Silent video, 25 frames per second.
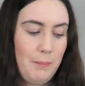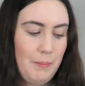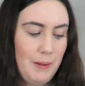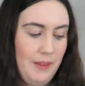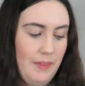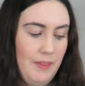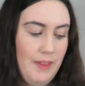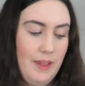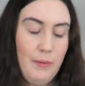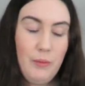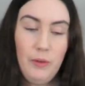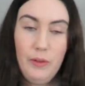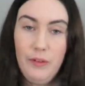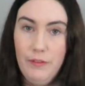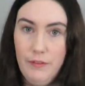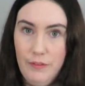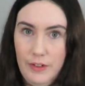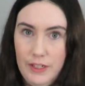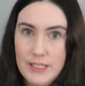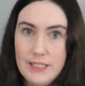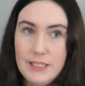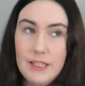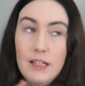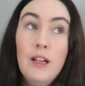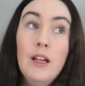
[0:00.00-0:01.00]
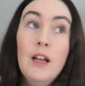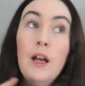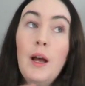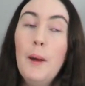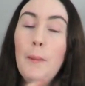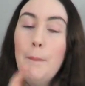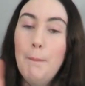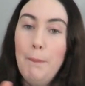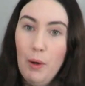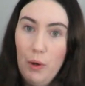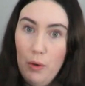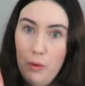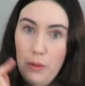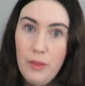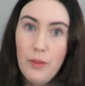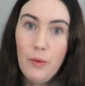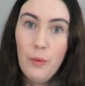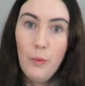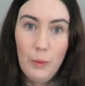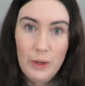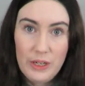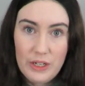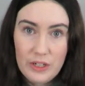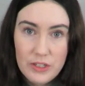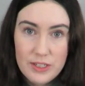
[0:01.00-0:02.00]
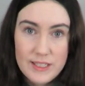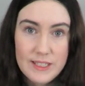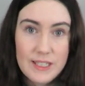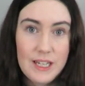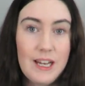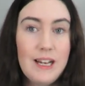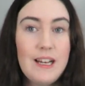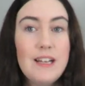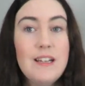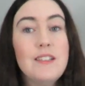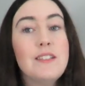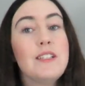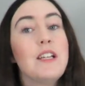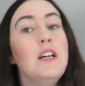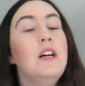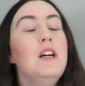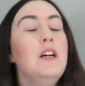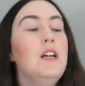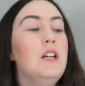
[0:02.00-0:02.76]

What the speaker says: but they will fit both window styles.